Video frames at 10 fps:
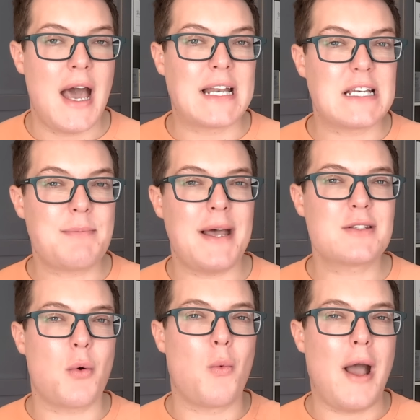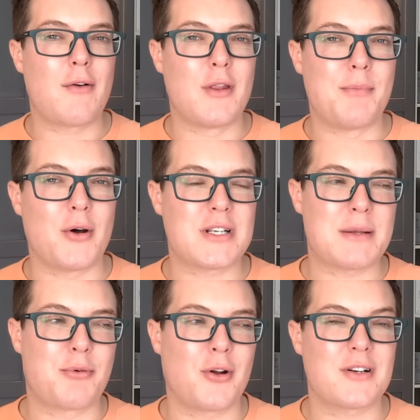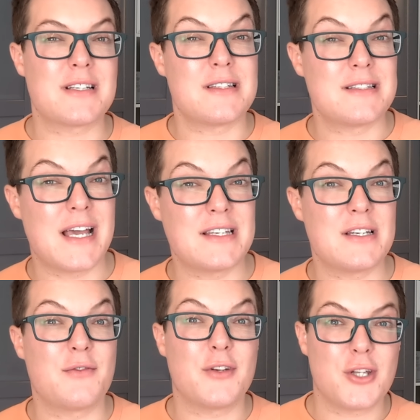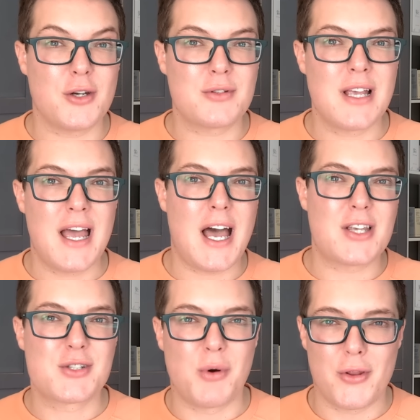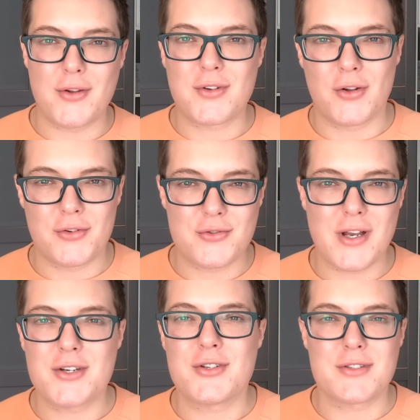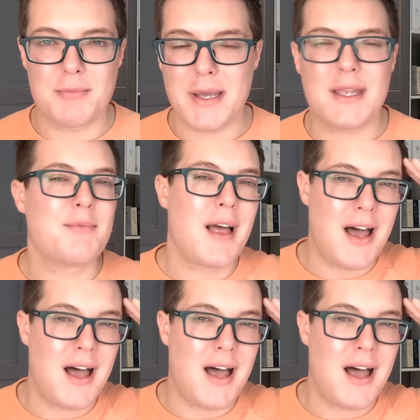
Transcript: And it depends where on the body the product is intended for use as to what those concentrations will be.